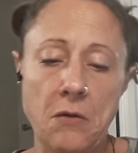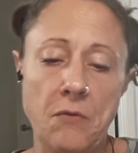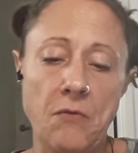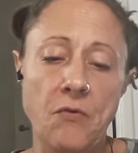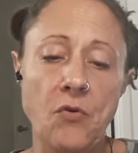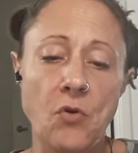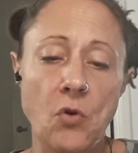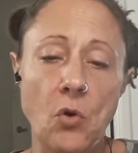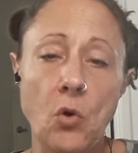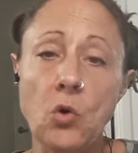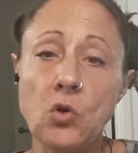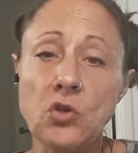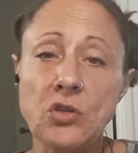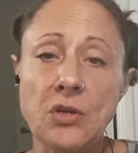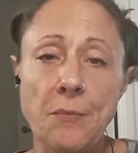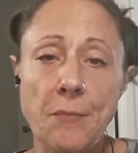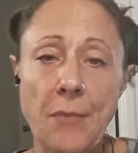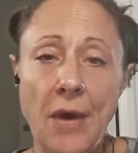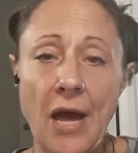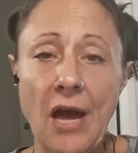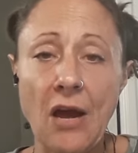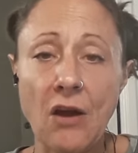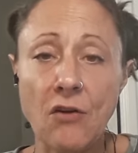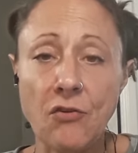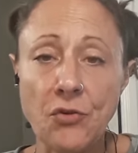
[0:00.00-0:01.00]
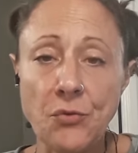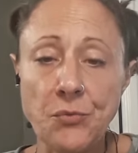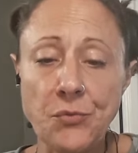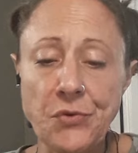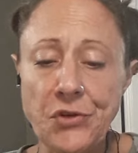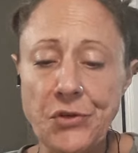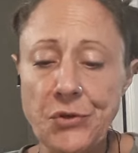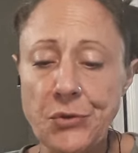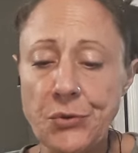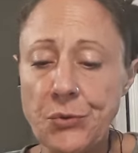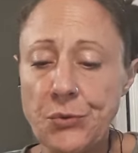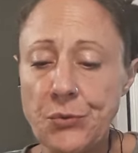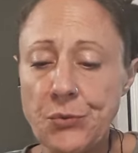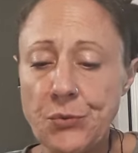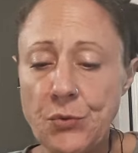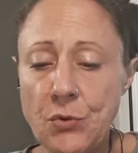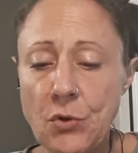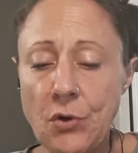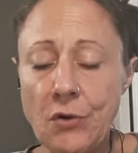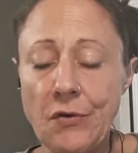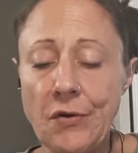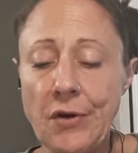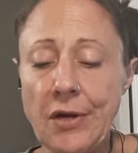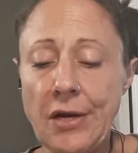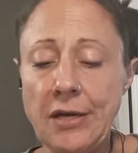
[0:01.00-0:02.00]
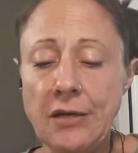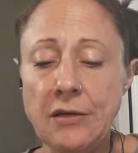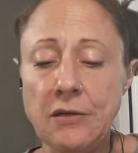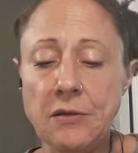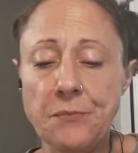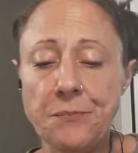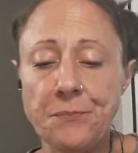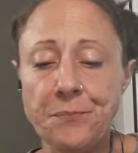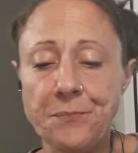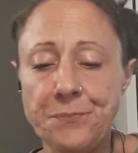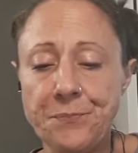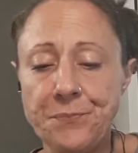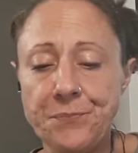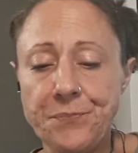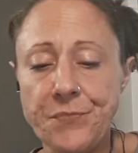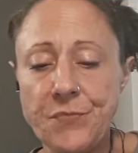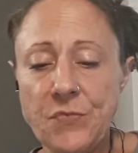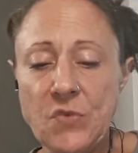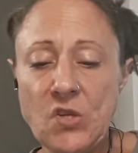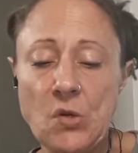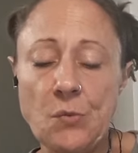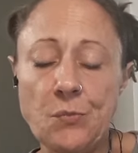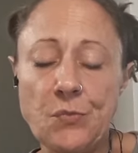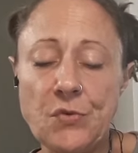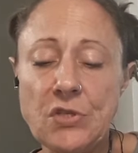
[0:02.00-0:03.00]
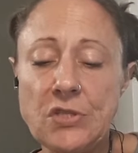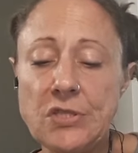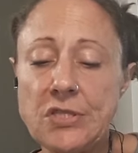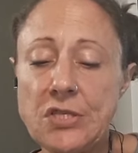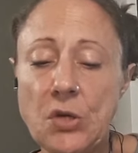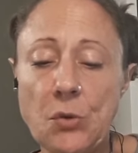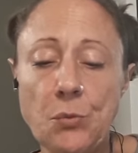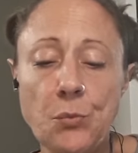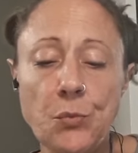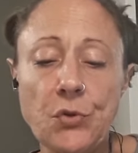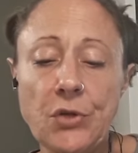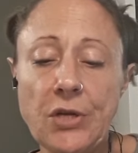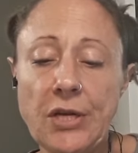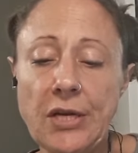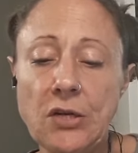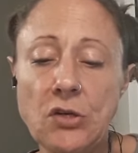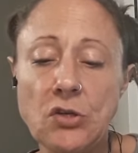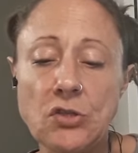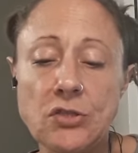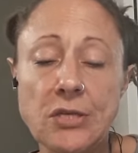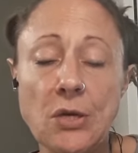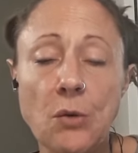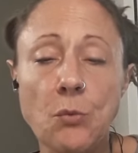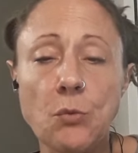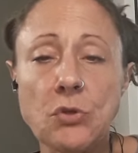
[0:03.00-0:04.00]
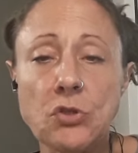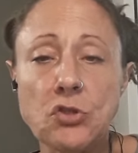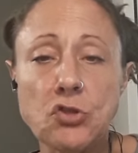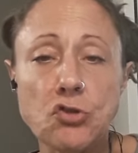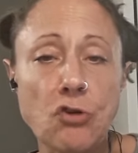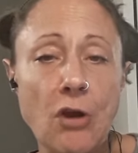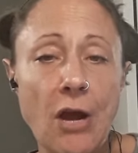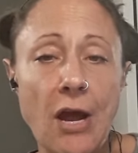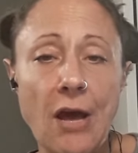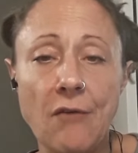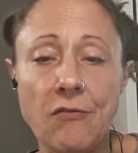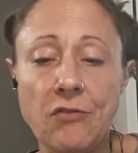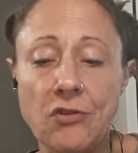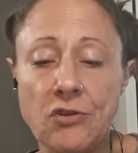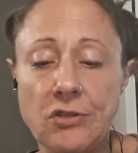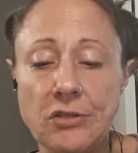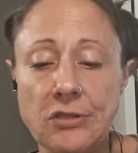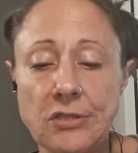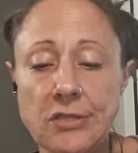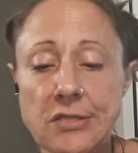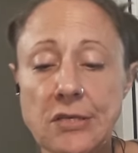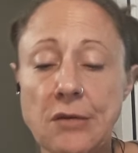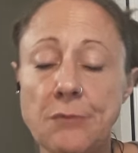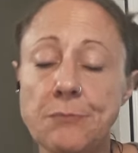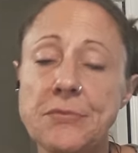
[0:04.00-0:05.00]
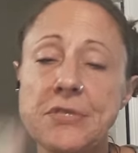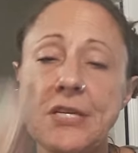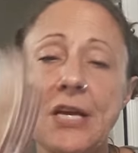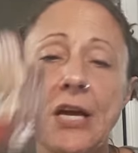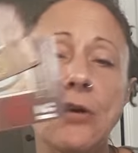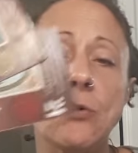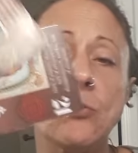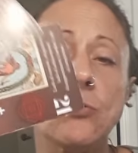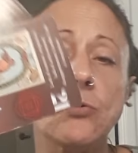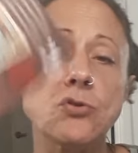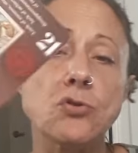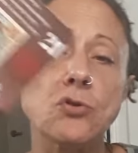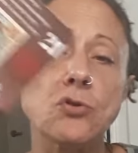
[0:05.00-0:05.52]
For holding back from you, all right? Something's complete, or someone's traveling. Some cycle's